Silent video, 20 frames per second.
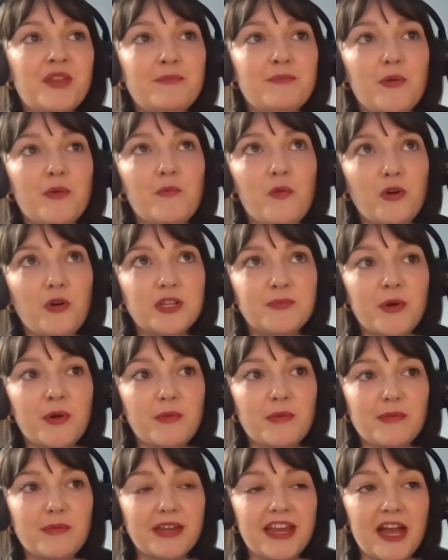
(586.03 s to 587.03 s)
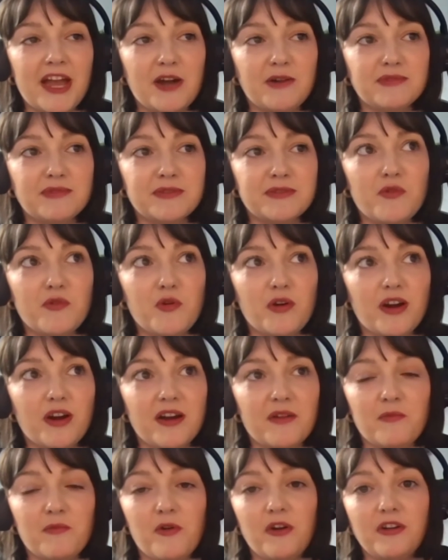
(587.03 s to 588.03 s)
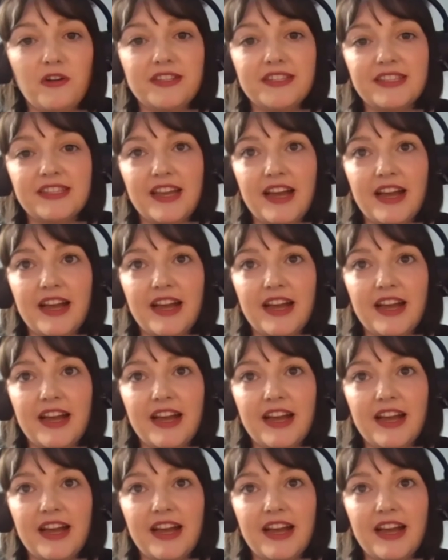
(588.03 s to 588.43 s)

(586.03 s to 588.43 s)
But what's probably helped more was